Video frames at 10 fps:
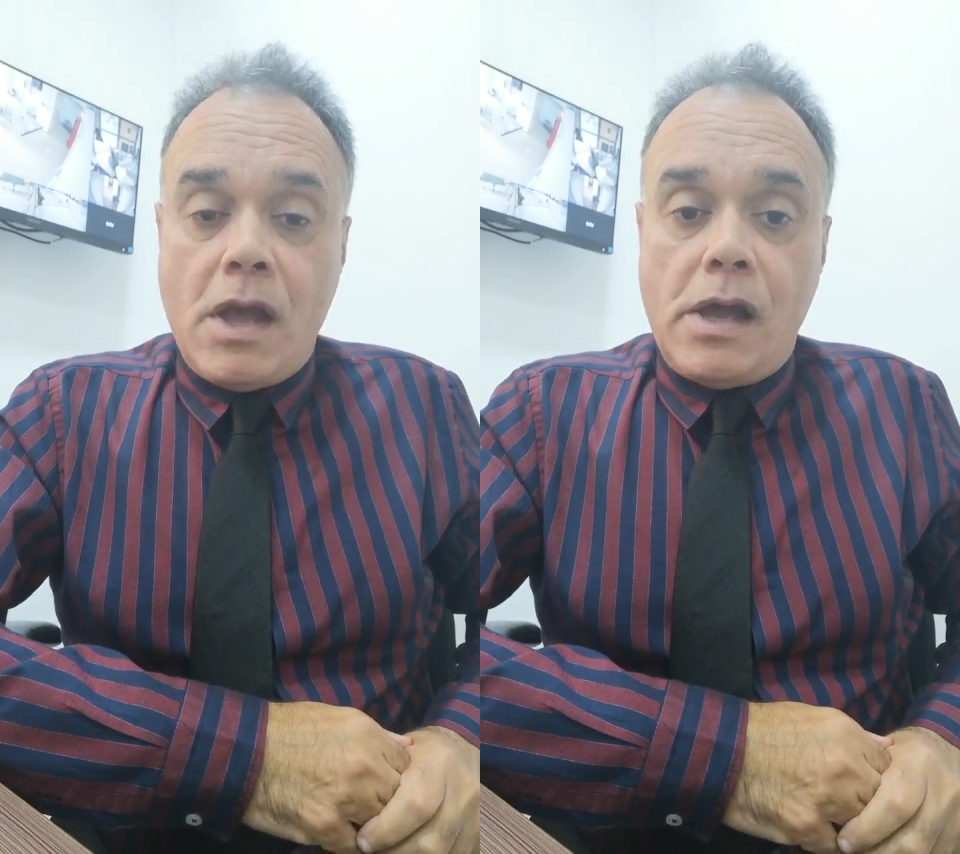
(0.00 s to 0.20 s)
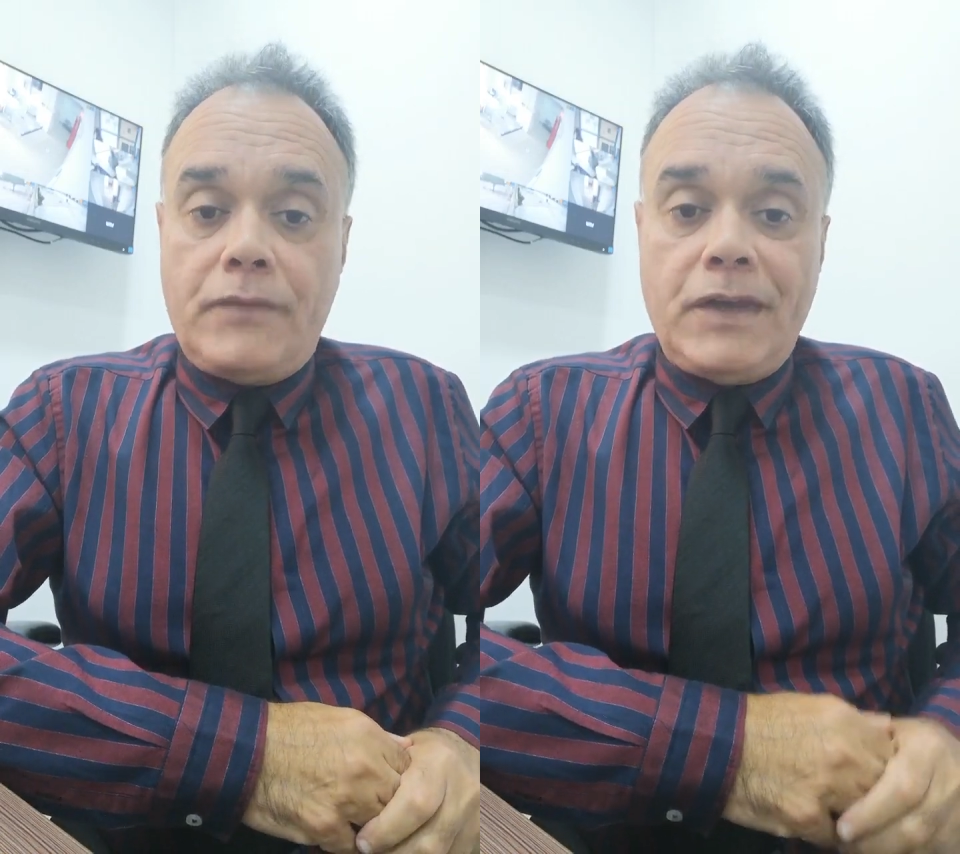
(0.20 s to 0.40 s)

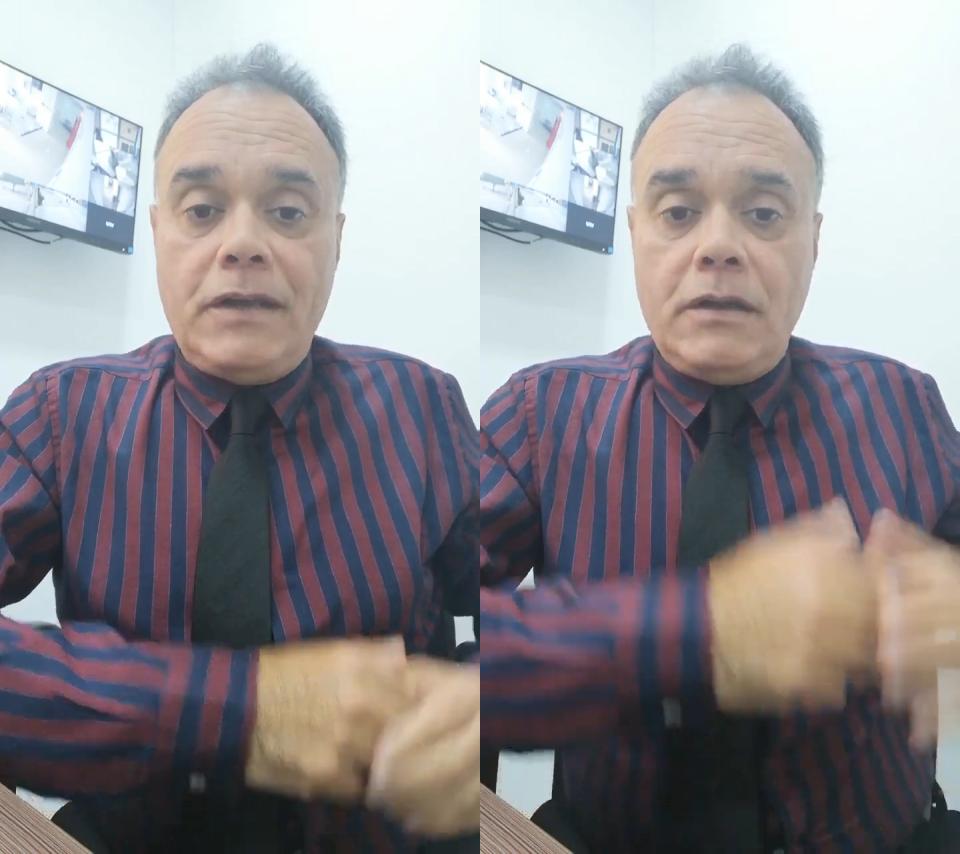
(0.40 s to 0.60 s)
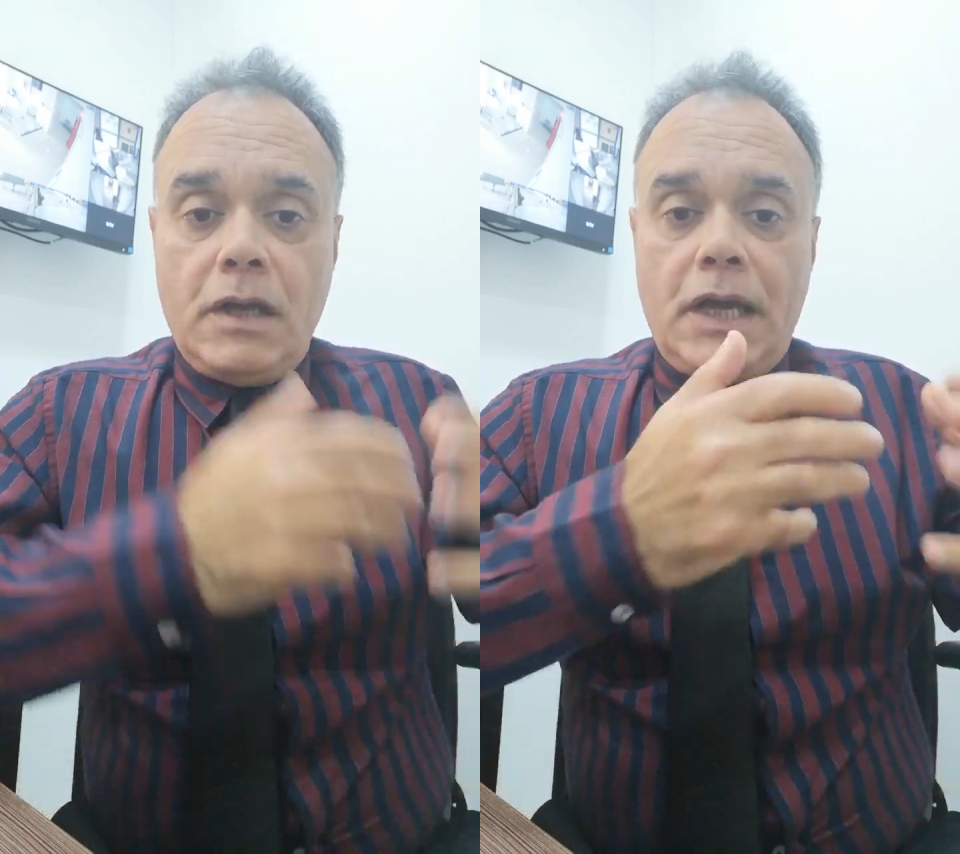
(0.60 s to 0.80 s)
And
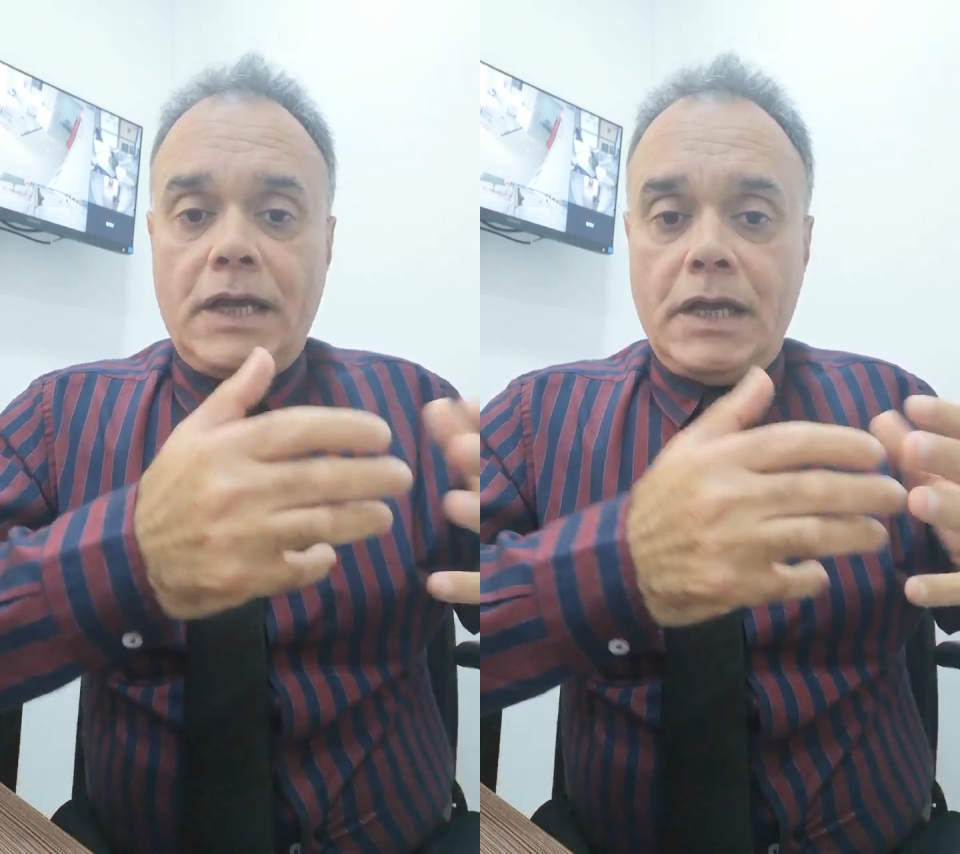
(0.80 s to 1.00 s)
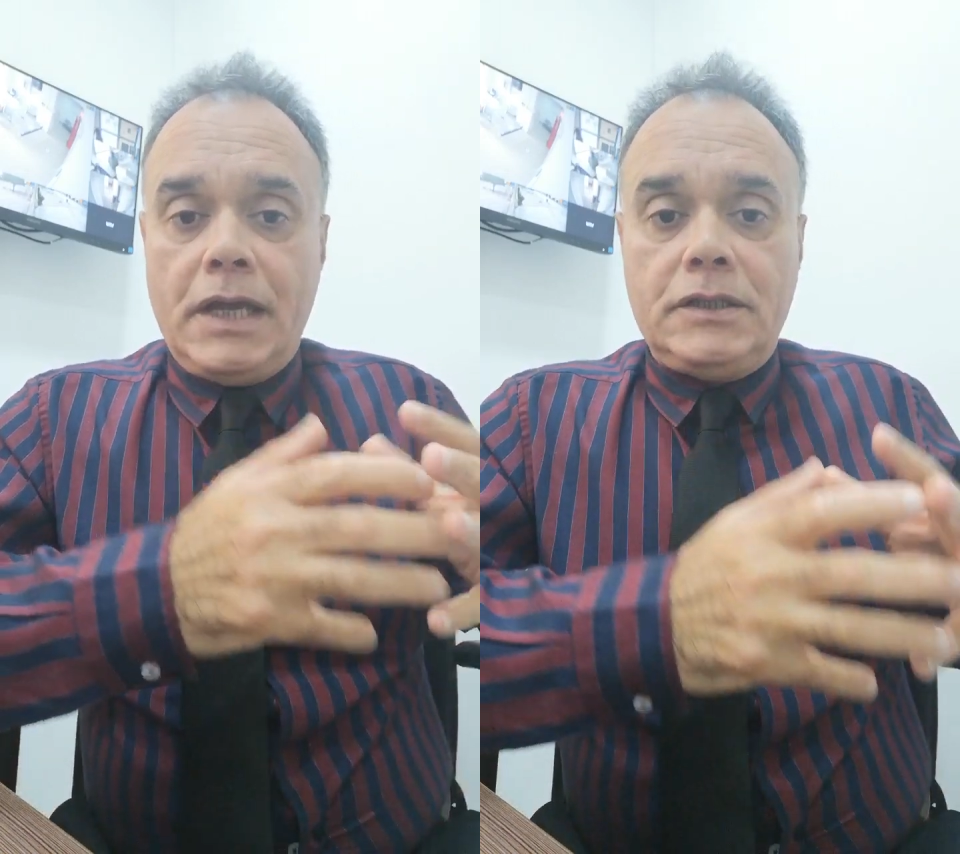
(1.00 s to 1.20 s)
then
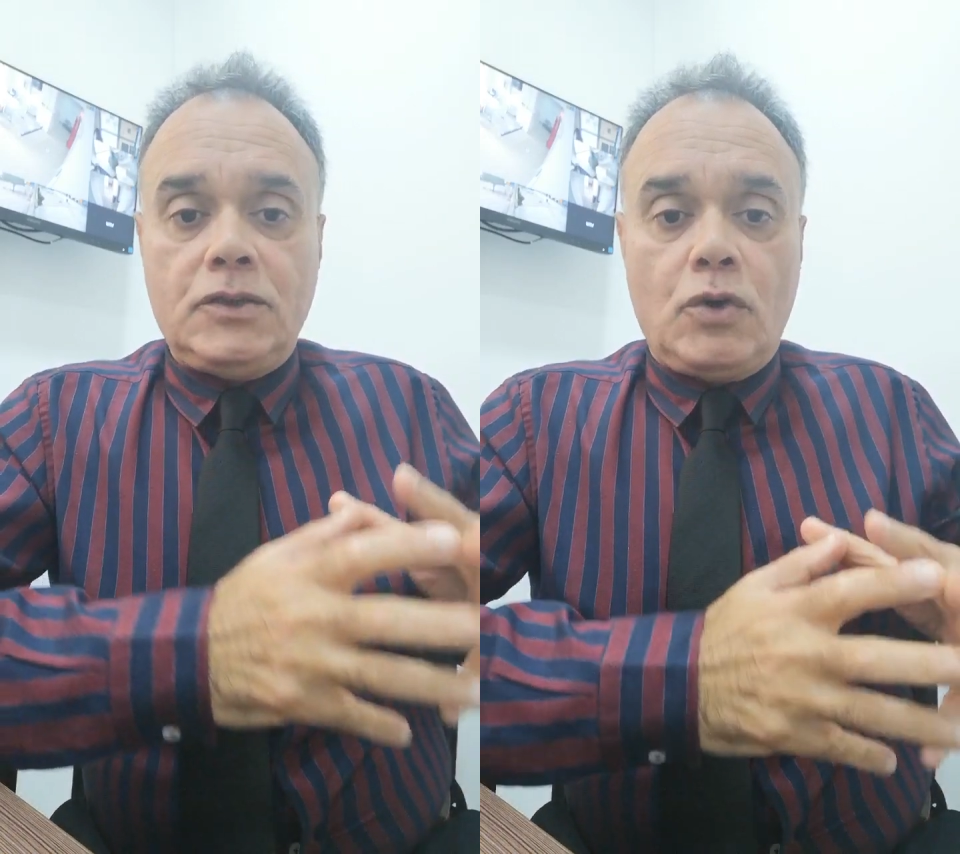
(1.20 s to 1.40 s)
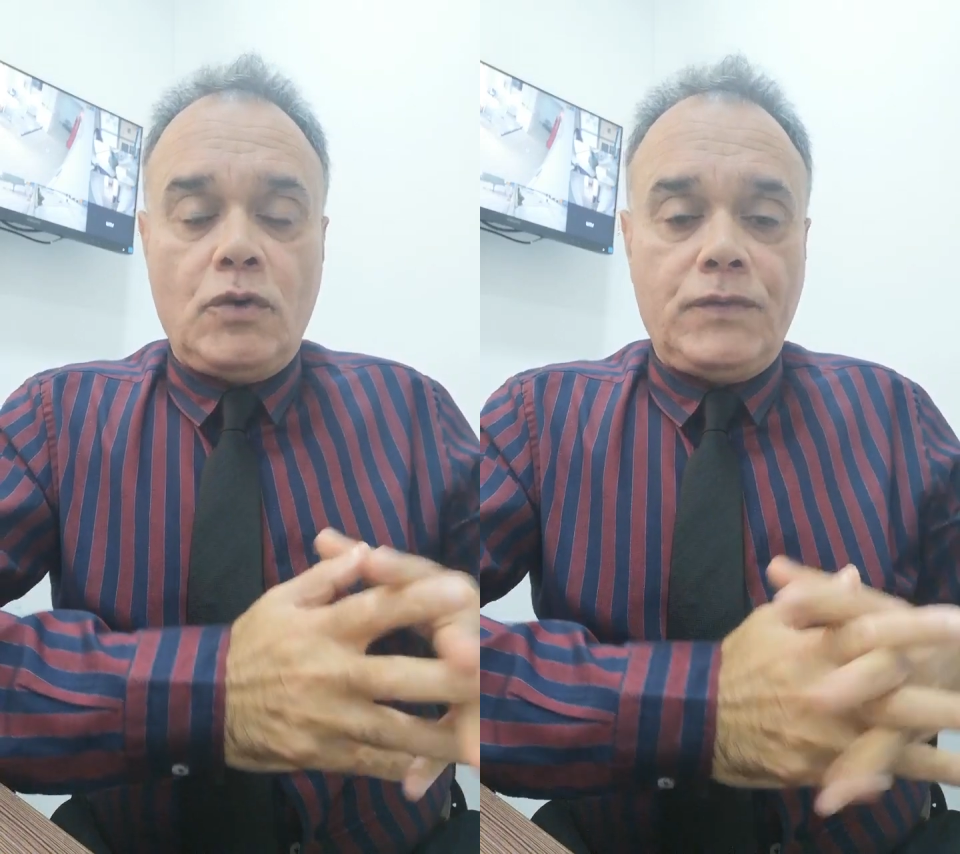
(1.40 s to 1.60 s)
I
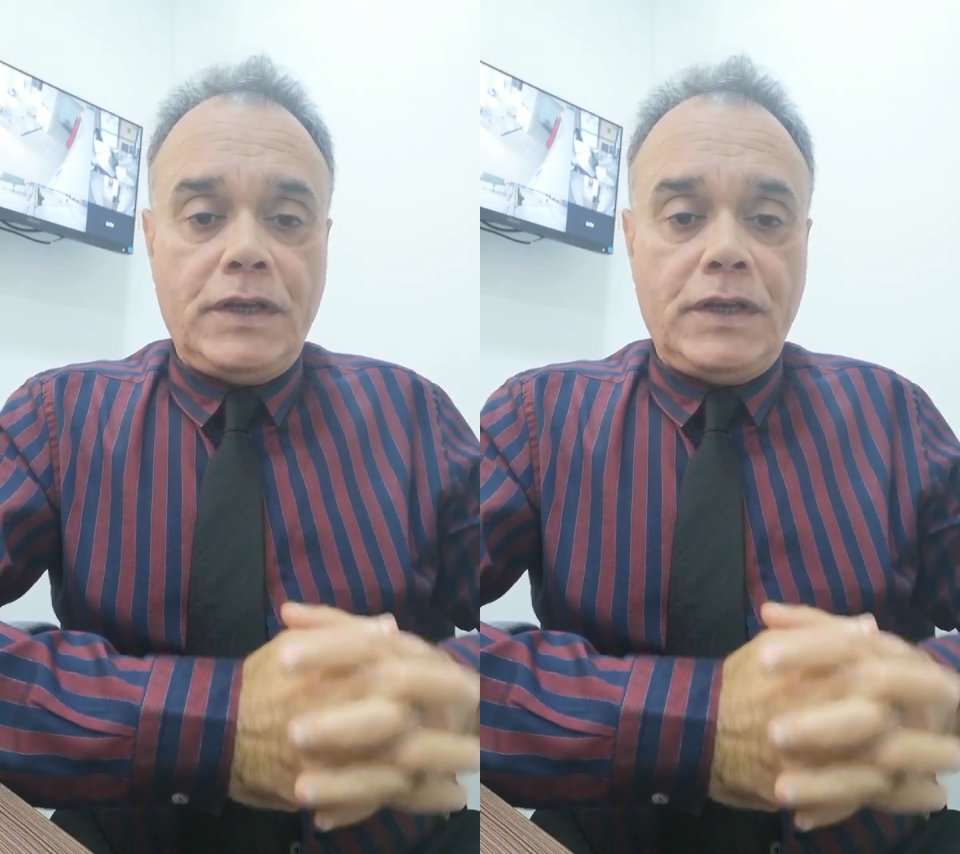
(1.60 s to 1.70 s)
ended all of